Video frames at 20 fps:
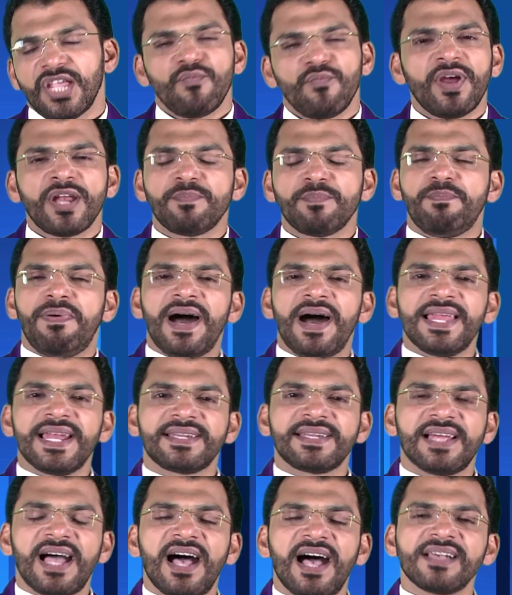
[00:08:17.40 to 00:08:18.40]
When
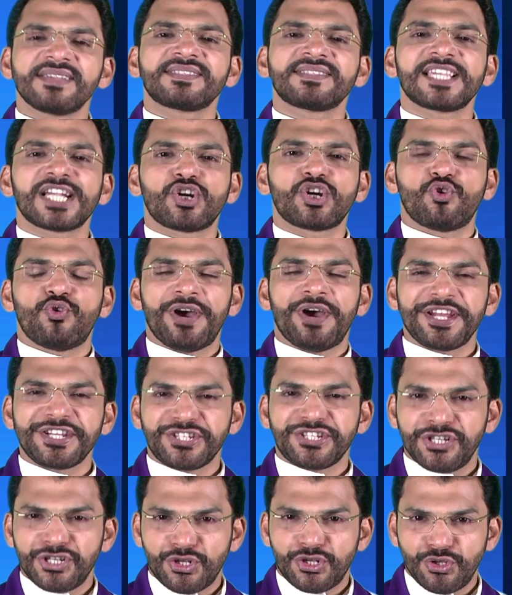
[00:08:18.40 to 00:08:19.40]
Pilate asked a
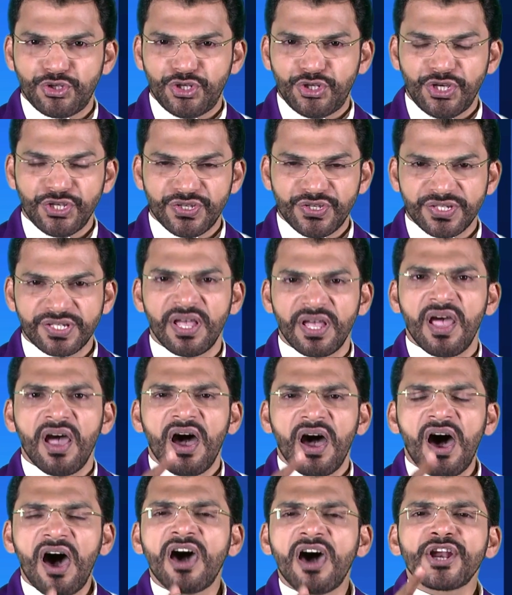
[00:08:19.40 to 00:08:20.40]
question to Jesus,
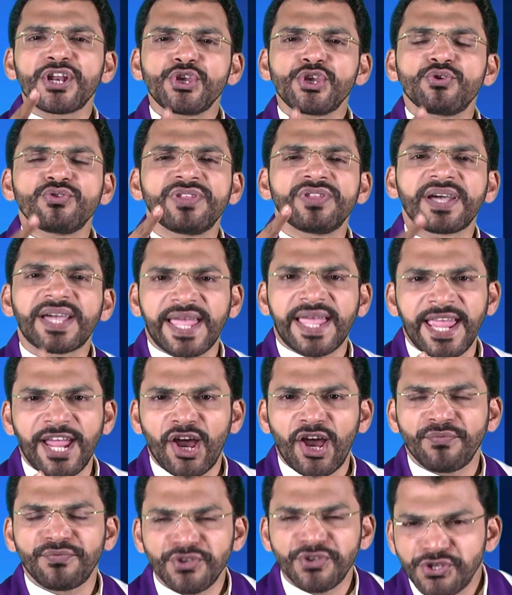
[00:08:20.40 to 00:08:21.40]
are you the
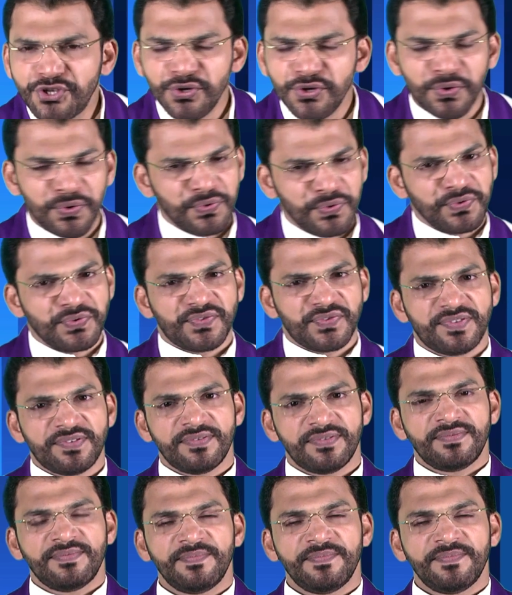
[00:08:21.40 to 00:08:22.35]
king of the Jews?